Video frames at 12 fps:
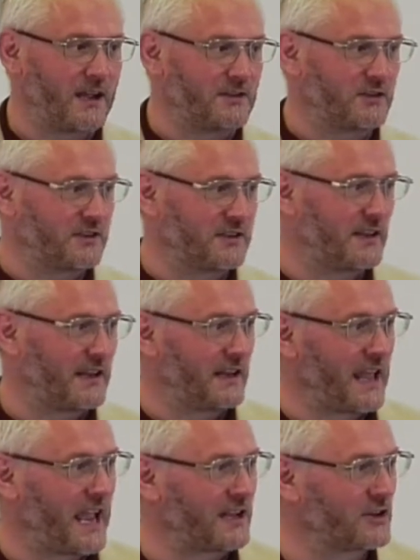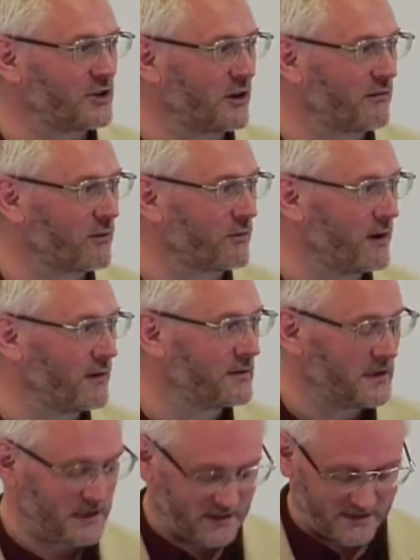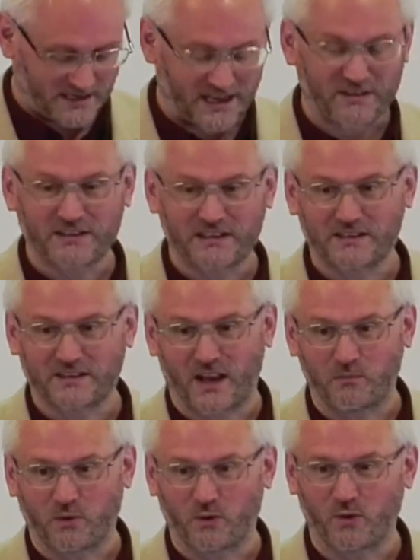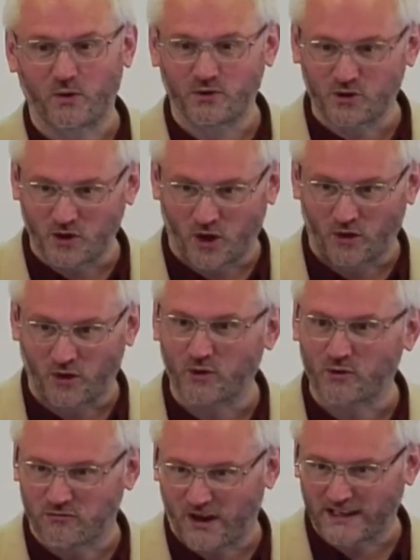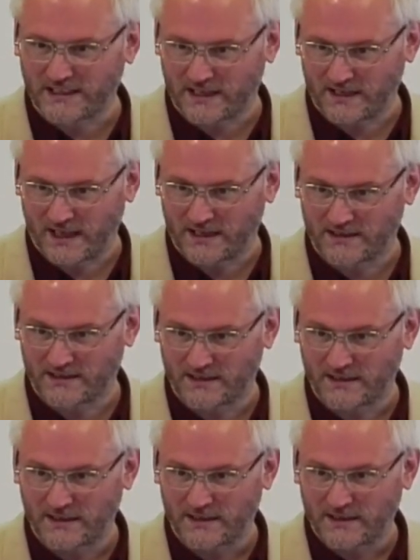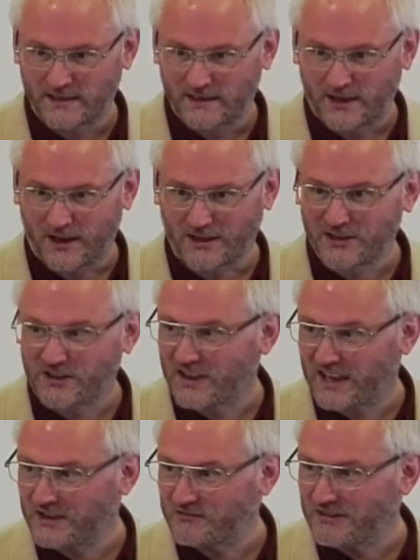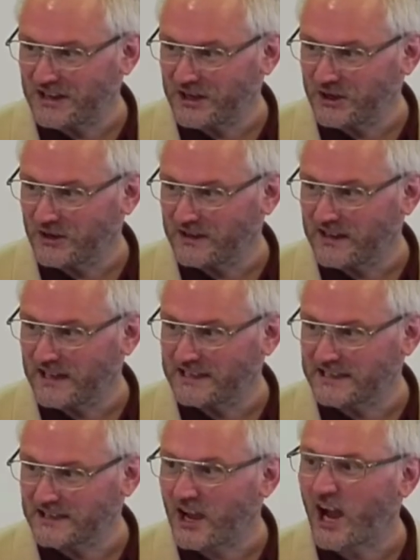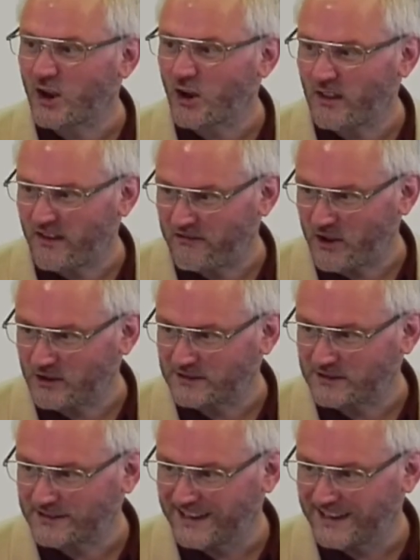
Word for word: just a little editorial note. The other disciple, who's John, who's writing this, I just think it's really good. And he says, I got there first.